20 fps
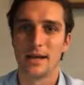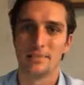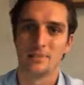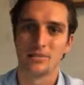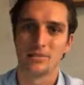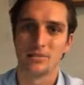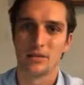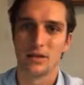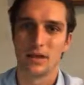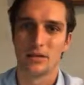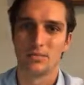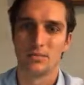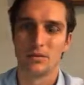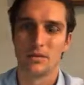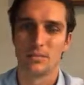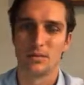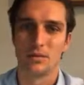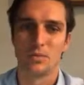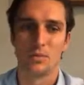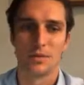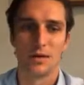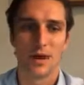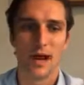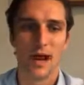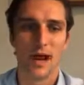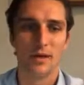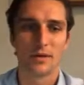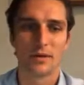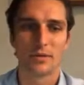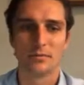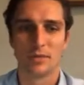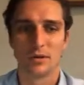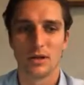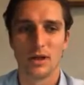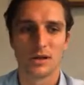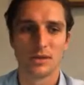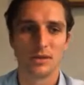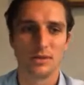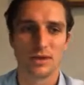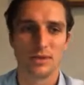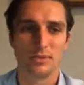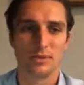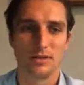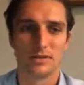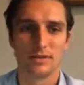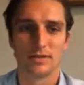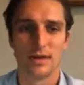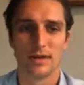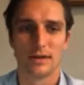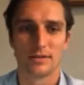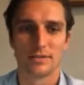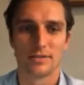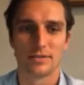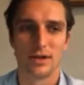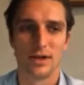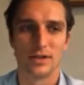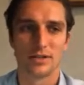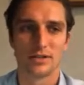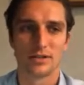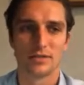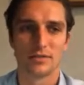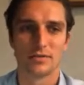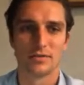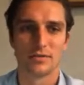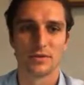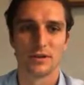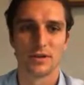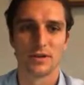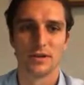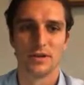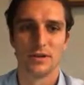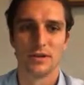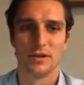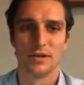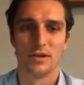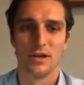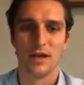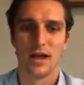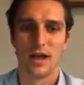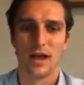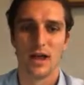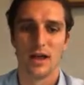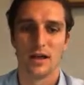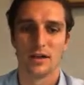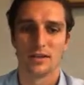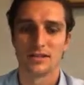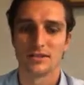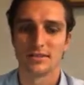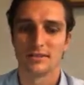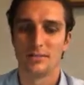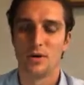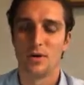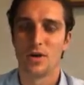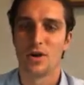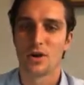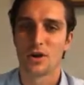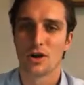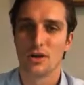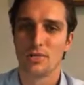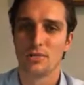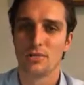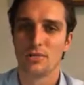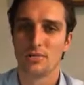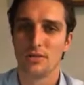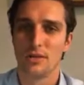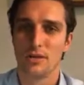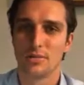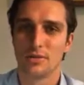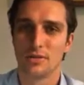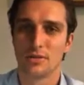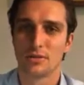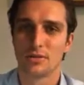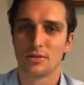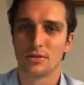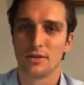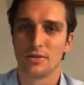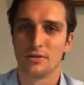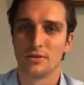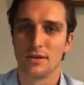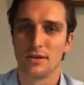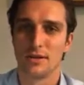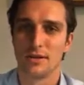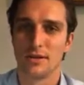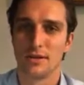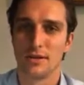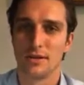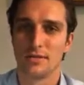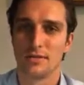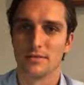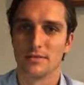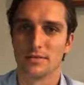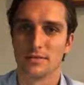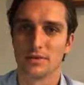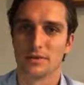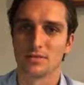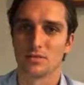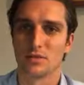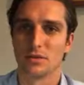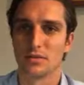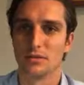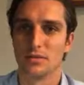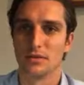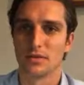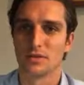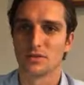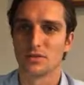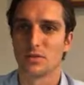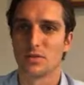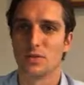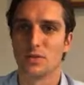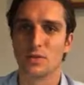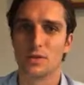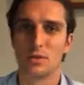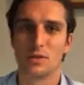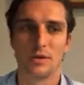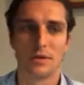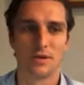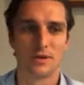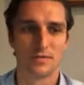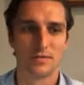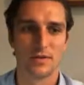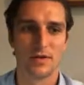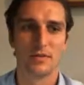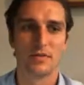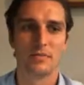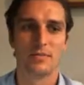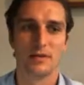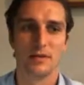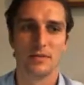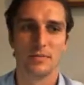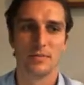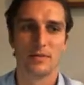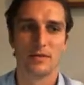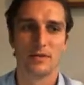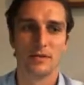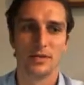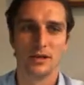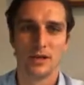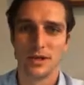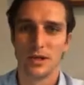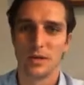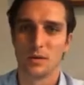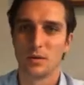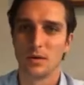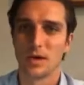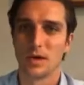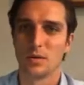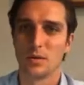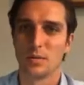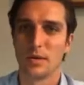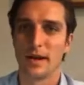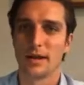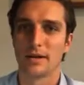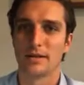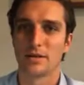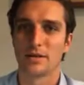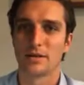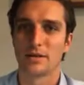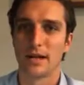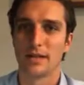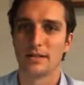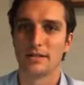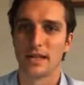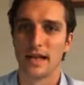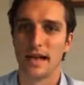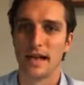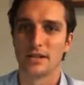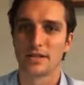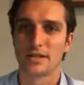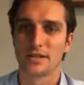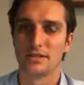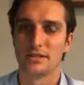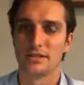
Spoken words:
for a lot of people, how can blockchain be effective, not just for a small group of people sort of in the first world, but there's a whole bunch of other people, talk about microtransactions,